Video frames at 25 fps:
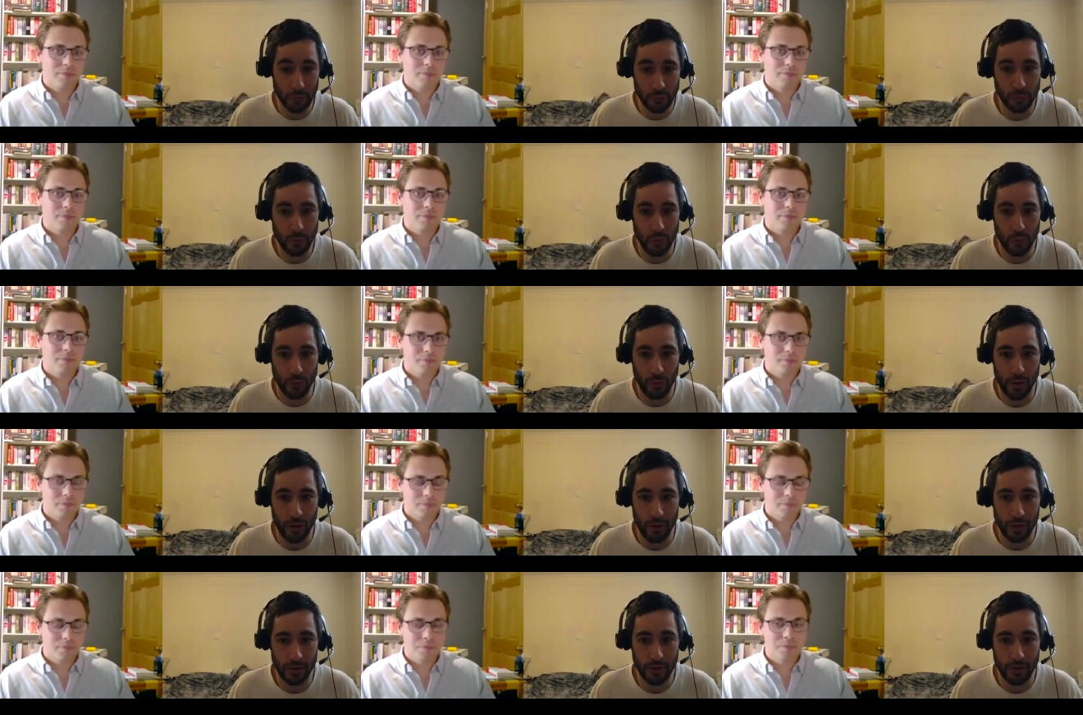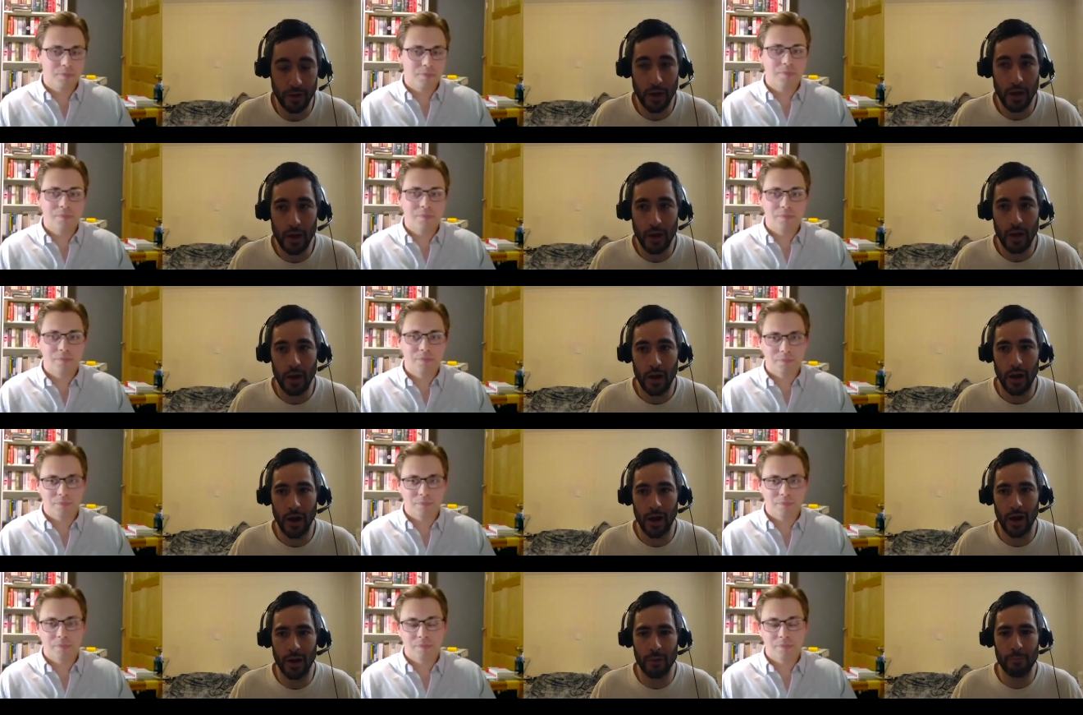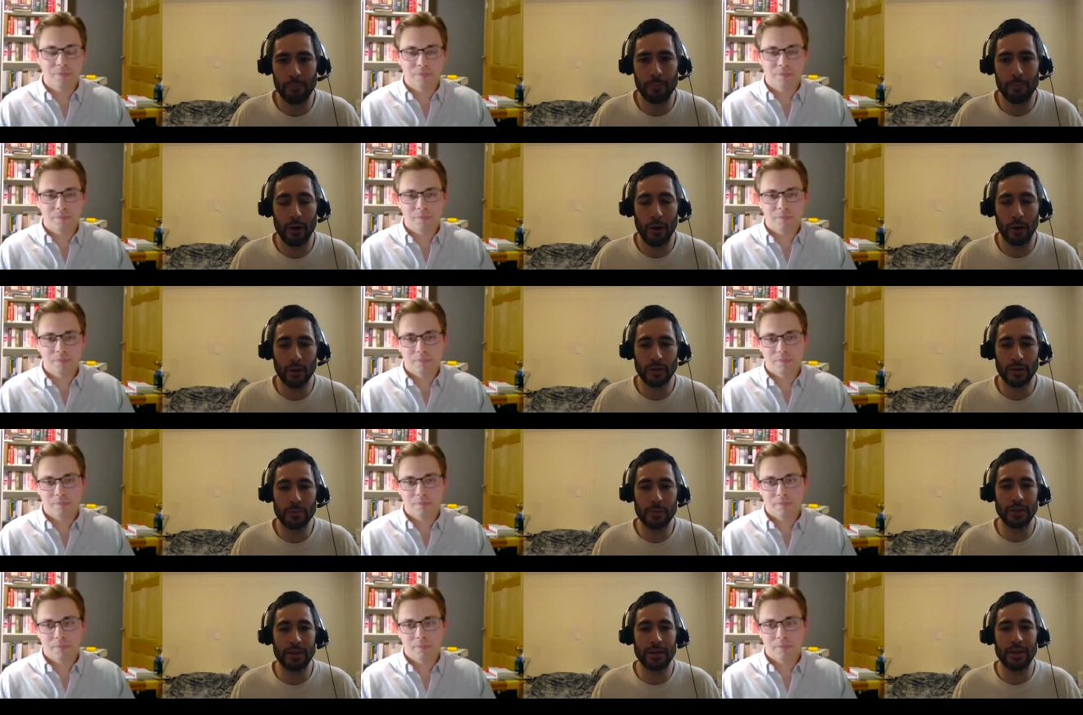Speaker 1: go wrong. Um, but
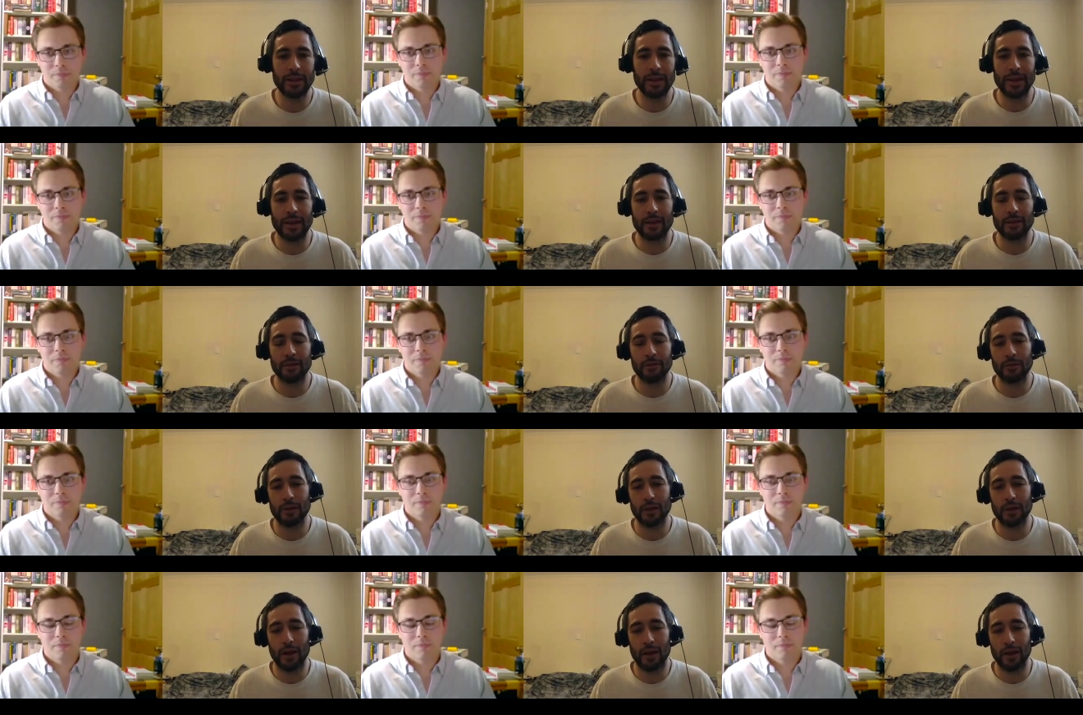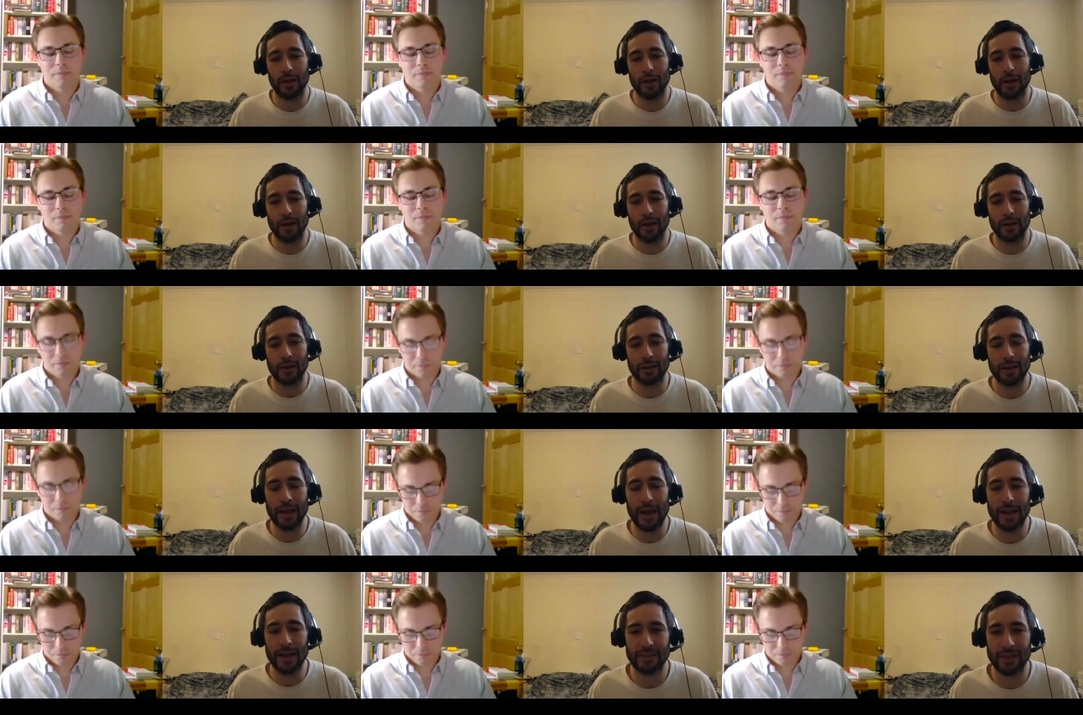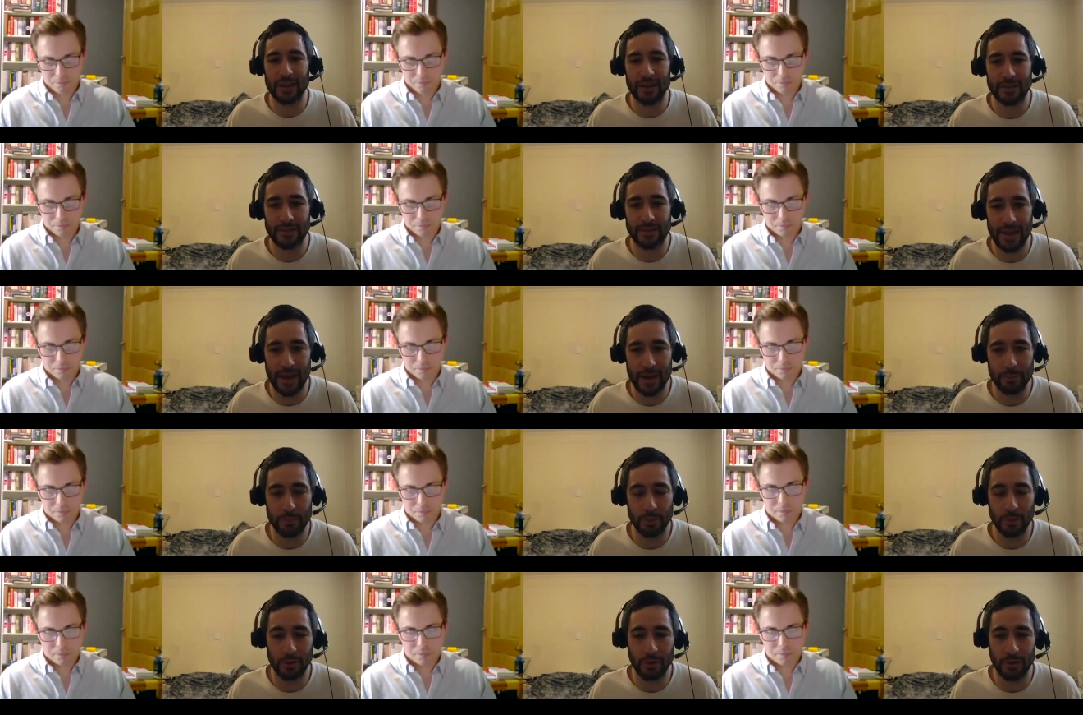ultimately, like a, a, classic
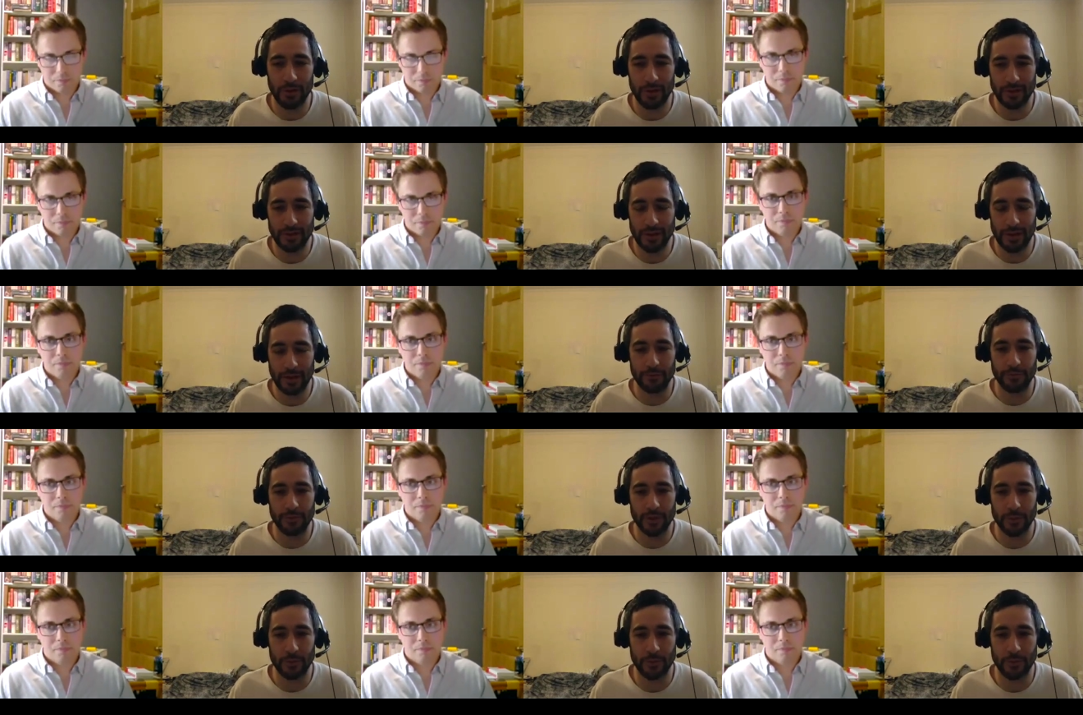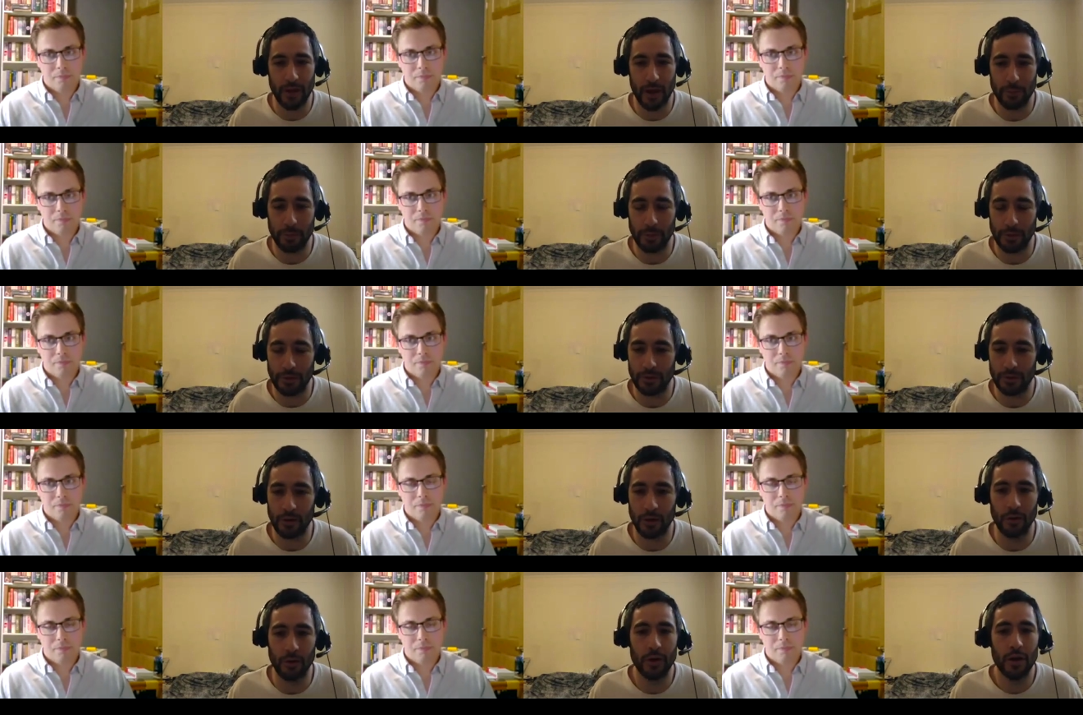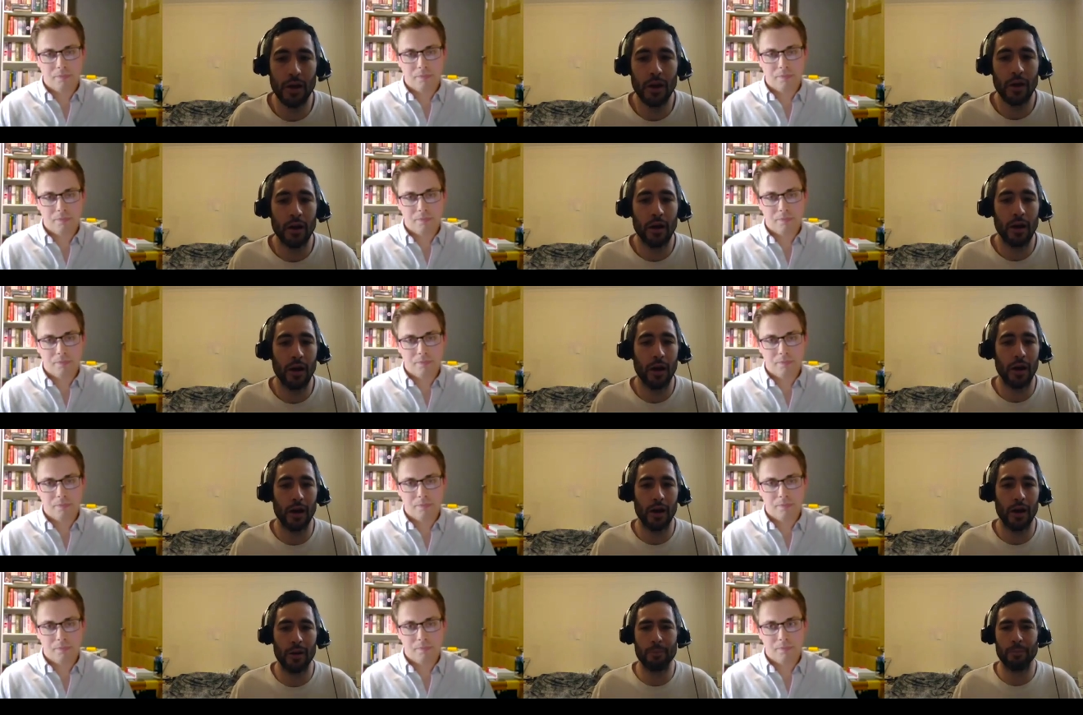example is like flip flopping. You know,
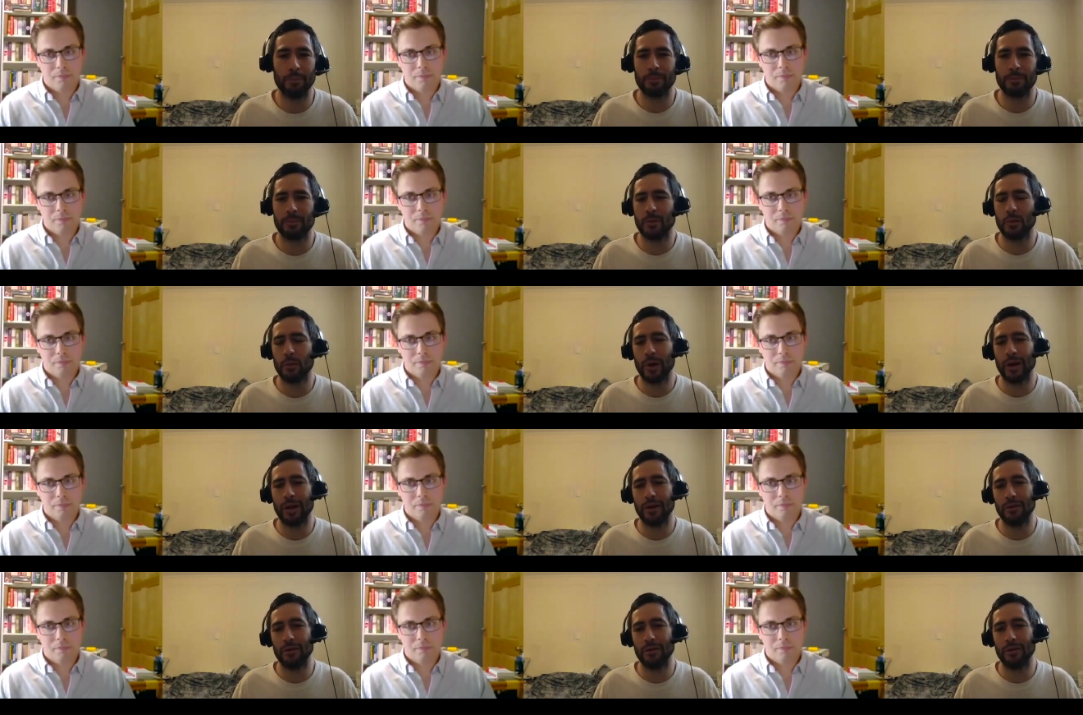um, when